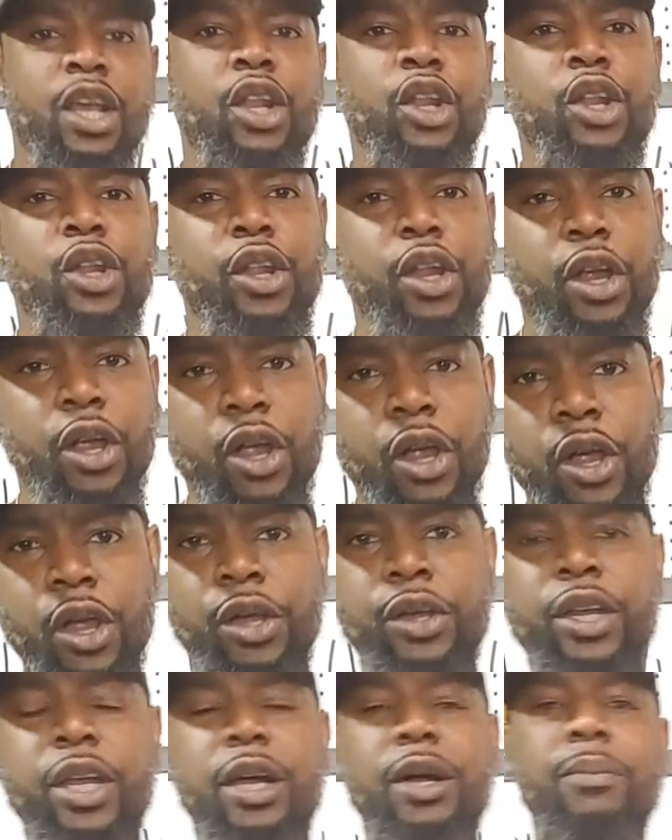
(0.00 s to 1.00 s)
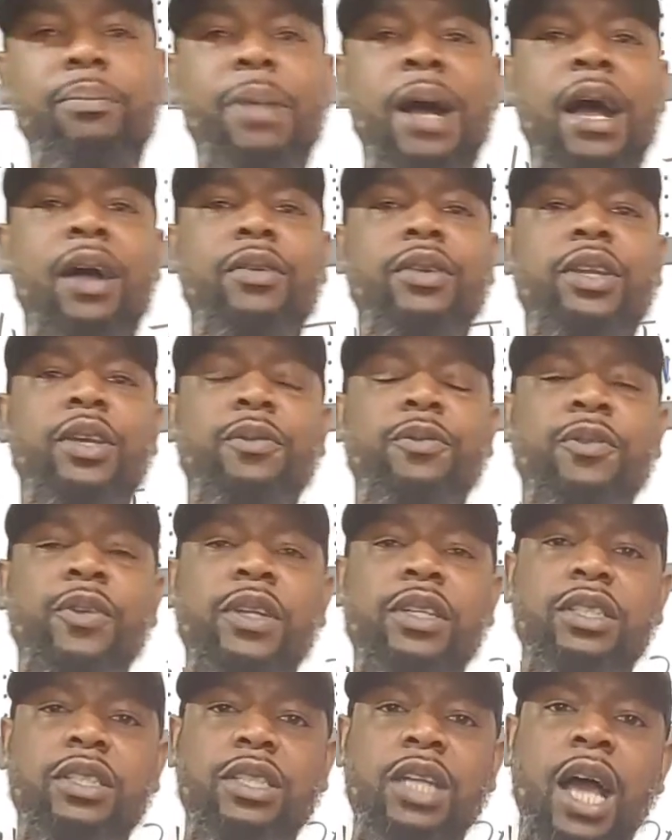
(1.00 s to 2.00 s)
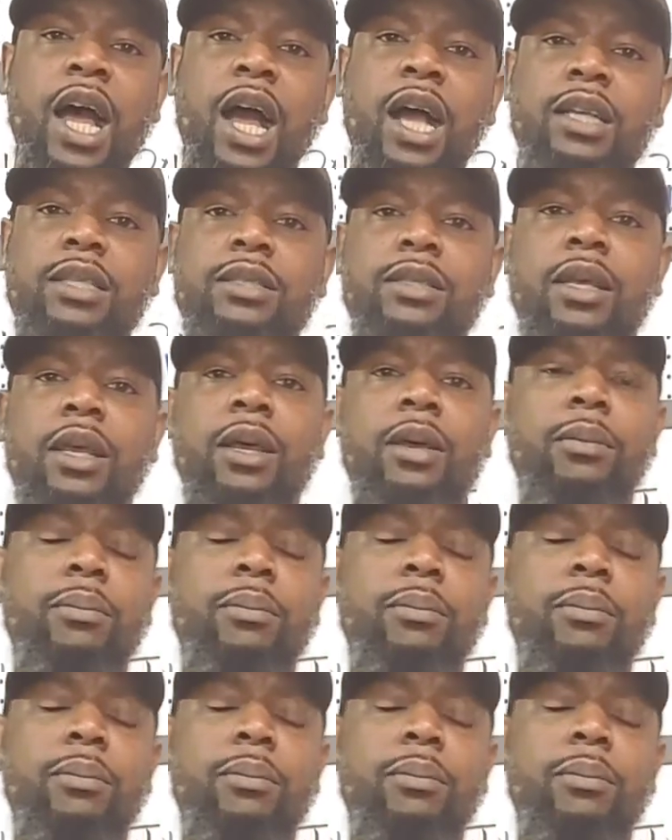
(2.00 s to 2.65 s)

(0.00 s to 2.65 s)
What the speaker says: Learn about different stocks,